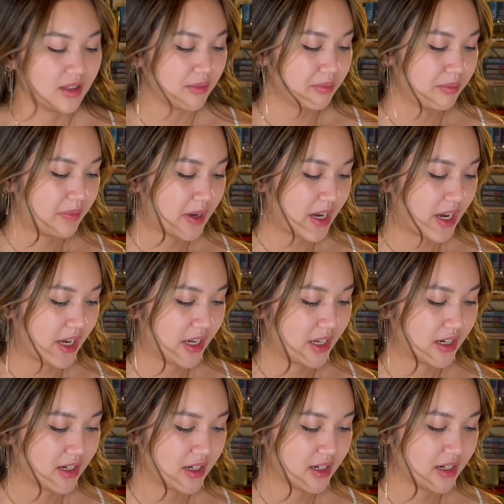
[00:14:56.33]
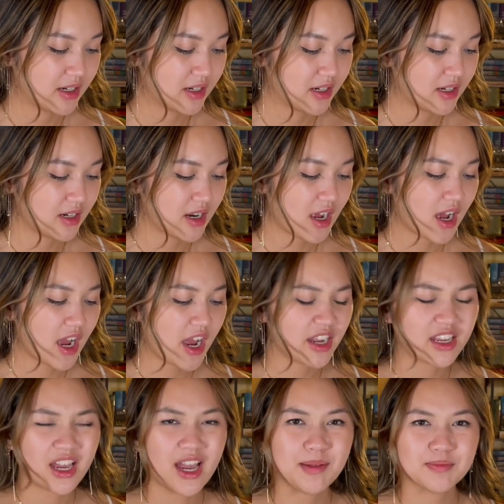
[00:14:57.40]
but I
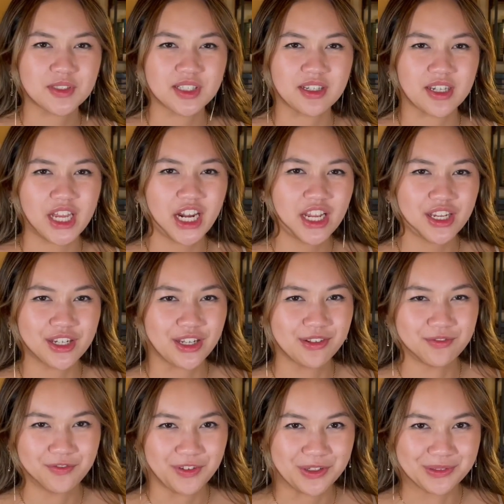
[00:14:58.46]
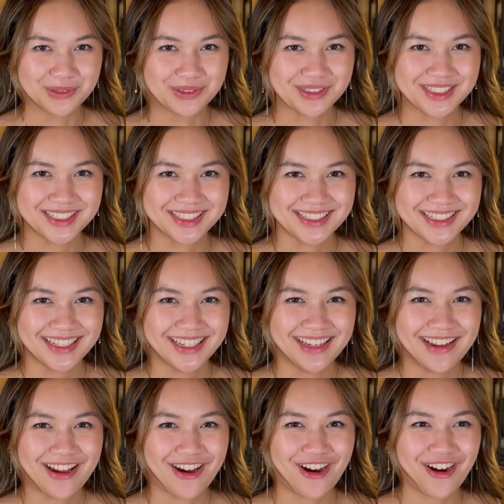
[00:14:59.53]
kept getting confused
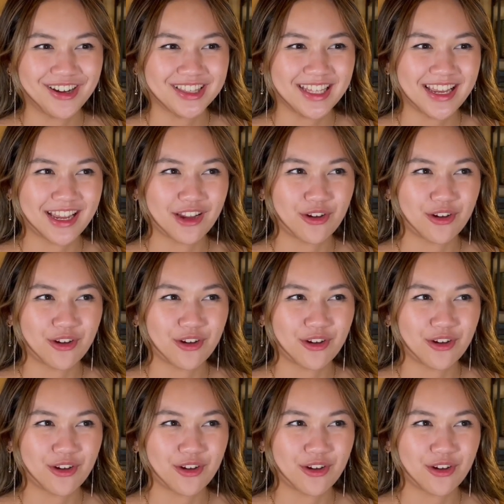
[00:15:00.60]
on like